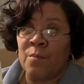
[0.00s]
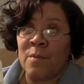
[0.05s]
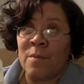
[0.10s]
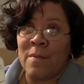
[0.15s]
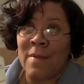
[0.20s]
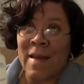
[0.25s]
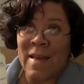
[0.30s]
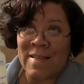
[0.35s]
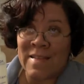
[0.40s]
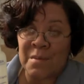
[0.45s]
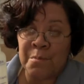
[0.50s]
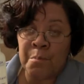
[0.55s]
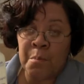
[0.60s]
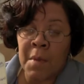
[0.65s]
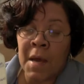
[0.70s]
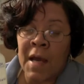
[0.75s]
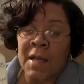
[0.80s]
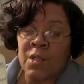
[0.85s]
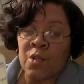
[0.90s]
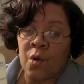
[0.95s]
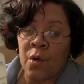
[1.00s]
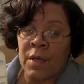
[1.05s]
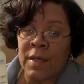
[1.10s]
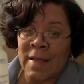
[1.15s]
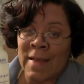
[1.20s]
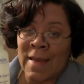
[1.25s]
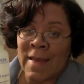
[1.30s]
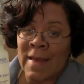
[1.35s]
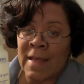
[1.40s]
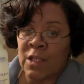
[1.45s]
as much on
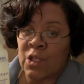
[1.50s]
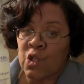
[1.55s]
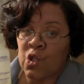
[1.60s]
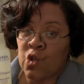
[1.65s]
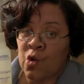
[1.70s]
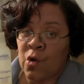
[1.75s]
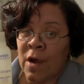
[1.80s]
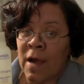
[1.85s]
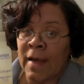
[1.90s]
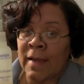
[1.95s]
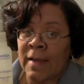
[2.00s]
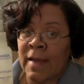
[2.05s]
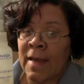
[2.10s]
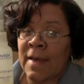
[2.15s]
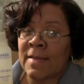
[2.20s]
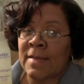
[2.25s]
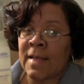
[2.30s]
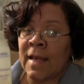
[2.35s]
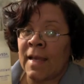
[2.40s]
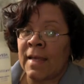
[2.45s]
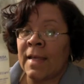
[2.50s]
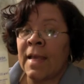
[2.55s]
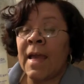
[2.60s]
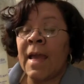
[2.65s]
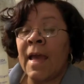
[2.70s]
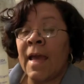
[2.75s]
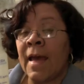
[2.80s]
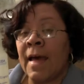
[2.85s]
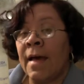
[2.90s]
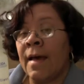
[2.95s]
a heat strike as I
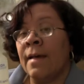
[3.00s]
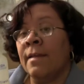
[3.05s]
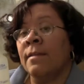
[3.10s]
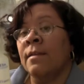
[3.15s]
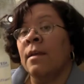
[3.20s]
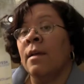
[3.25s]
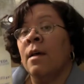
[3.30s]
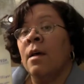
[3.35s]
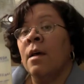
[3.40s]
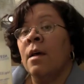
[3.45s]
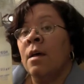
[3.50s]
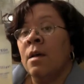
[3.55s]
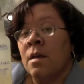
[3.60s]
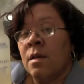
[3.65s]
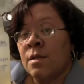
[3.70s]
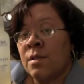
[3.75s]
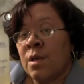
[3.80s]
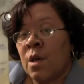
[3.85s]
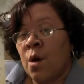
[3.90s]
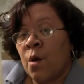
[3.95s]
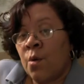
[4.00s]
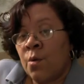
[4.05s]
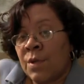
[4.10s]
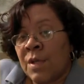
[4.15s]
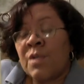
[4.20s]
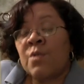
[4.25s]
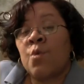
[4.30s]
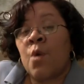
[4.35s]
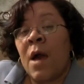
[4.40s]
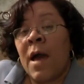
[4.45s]
can, so
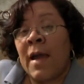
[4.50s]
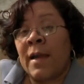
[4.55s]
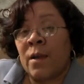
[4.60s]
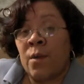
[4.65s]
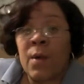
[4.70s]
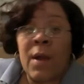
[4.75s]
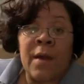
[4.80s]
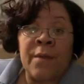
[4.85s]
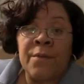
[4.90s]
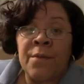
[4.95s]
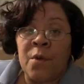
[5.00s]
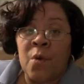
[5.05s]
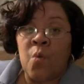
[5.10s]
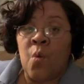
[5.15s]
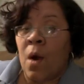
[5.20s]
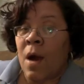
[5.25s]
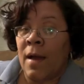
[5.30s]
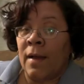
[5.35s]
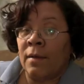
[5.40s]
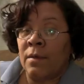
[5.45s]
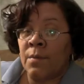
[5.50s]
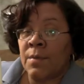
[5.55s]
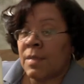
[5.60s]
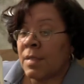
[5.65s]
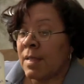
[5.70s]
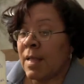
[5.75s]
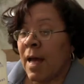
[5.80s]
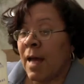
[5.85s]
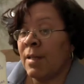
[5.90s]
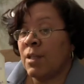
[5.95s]
this will hang around for a while. It was
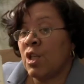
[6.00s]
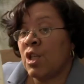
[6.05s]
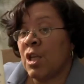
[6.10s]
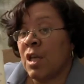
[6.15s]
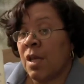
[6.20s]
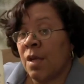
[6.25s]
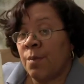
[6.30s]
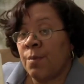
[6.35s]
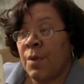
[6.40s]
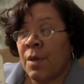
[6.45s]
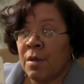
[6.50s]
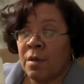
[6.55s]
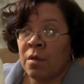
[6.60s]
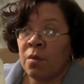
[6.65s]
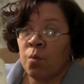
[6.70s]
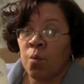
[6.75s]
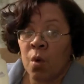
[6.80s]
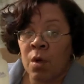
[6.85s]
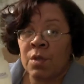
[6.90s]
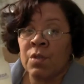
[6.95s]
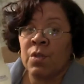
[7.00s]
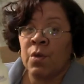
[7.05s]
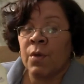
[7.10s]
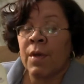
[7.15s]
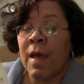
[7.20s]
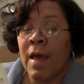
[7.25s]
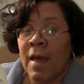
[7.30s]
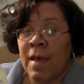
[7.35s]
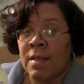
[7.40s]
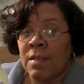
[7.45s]
not cheap, and it works
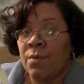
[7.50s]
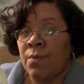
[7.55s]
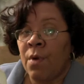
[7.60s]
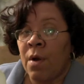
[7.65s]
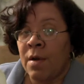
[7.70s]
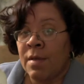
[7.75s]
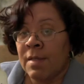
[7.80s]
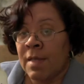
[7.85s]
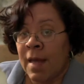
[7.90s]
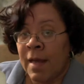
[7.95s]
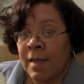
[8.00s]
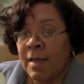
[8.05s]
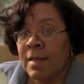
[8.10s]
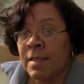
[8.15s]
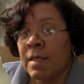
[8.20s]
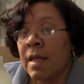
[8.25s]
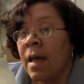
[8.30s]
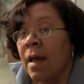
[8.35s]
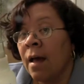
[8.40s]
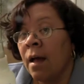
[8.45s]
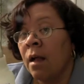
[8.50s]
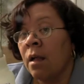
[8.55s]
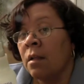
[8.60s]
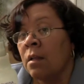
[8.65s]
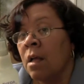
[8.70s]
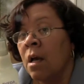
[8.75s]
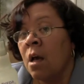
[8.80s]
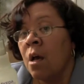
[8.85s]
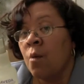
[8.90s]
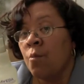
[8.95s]
okay as far as I can
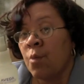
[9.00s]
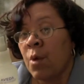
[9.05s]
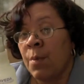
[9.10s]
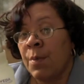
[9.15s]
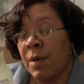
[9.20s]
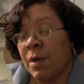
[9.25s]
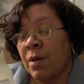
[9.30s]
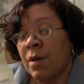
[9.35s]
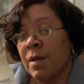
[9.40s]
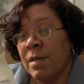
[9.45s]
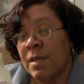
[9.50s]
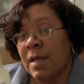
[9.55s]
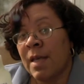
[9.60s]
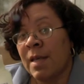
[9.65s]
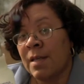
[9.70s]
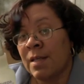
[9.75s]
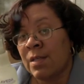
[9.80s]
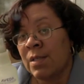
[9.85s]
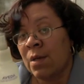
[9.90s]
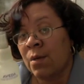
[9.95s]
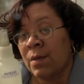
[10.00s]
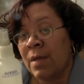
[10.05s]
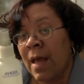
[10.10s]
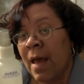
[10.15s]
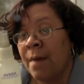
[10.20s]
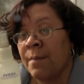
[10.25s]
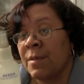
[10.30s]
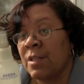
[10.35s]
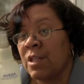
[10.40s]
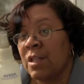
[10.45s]
tell, but because heat is so
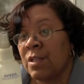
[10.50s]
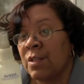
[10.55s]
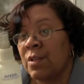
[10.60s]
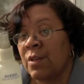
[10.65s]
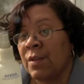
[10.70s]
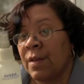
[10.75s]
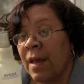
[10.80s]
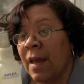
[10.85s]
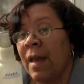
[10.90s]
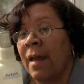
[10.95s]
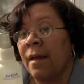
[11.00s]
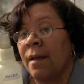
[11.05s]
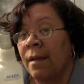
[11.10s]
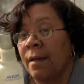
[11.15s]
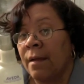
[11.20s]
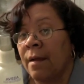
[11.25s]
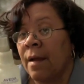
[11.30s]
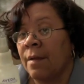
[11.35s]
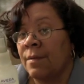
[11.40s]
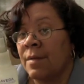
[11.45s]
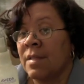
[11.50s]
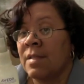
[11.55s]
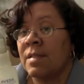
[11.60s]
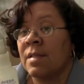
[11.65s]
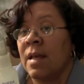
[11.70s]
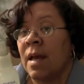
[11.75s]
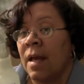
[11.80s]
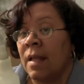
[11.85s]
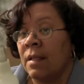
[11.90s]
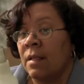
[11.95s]
damaging to the hair, I've
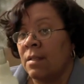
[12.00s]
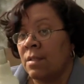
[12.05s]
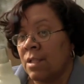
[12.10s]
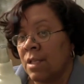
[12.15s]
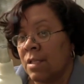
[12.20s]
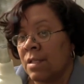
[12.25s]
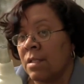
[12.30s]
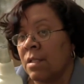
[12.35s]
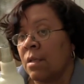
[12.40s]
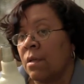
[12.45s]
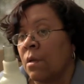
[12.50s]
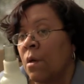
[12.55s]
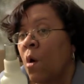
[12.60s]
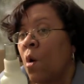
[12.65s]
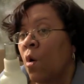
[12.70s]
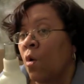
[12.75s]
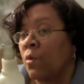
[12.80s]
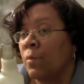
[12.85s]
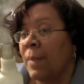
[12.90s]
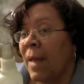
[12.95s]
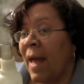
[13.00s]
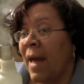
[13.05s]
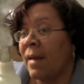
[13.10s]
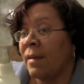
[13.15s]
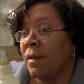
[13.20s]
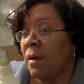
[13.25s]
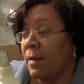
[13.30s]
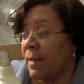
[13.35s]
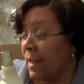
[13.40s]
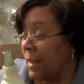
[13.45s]
decided just to hold
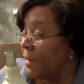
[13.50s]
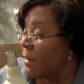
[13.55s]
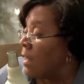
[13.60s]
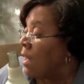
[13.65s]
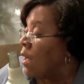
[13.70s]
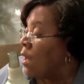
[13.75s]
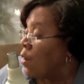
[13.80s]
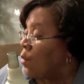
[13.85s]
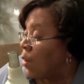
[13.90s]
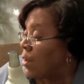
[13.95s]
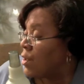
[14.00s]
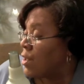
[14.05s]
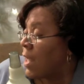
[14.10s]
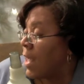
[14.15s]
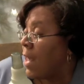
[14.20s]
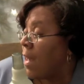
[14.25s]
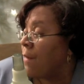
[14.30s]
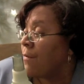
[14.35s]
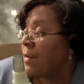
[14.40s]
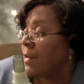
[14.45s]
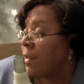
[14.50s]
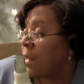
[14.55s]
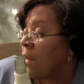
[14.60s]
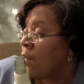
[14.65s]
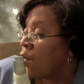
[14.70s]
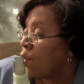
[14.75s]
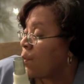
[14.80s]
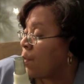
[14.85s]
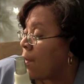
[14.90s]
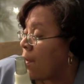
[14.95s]
back on it. Which I have
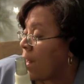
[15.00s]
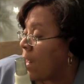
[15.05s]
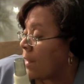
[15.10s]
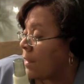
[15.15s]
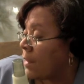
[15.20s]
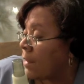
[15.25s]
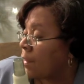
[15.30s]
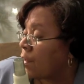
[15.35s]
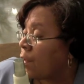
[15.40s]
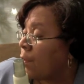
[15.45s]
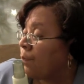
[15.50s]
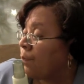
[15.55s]
another product,